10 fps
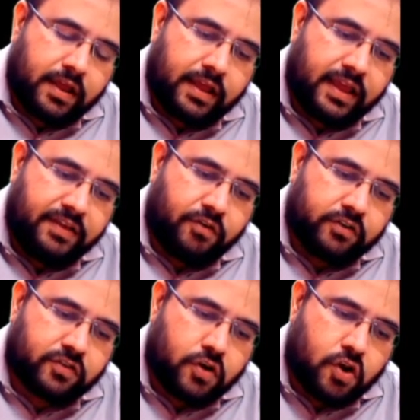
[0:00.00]
He was
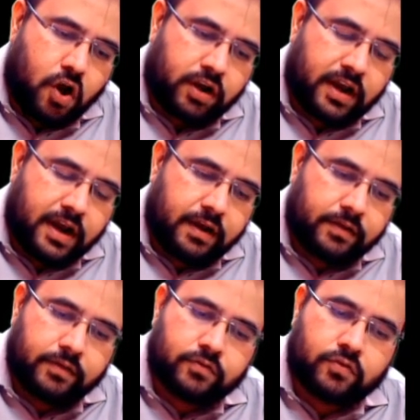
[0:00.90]
not,
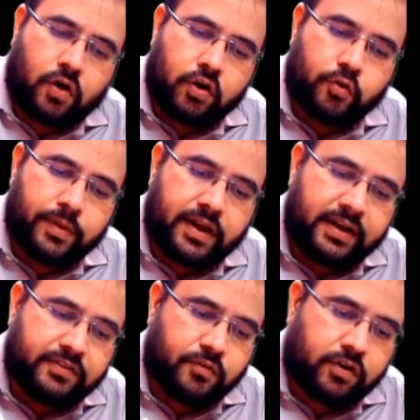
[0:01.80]
or you may
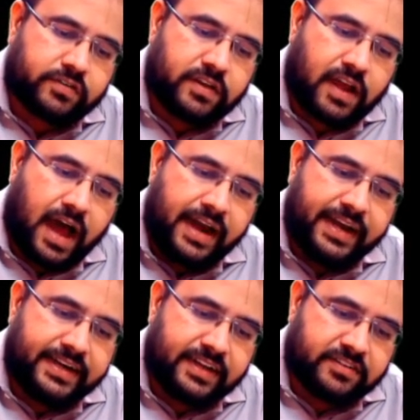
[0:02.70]
write what, sir?
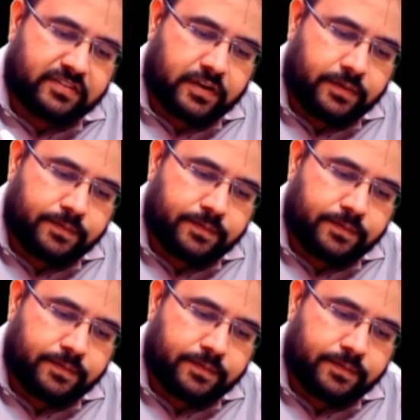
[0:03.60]
Unintentional.